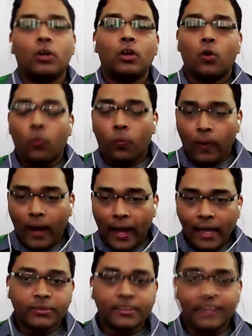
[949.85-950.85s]
Why I'm
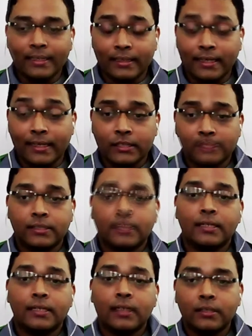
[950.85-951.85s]
saying this?
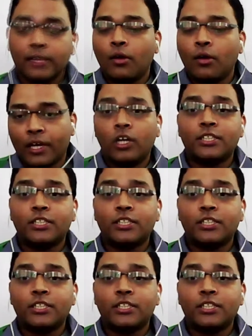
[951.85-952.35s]
Because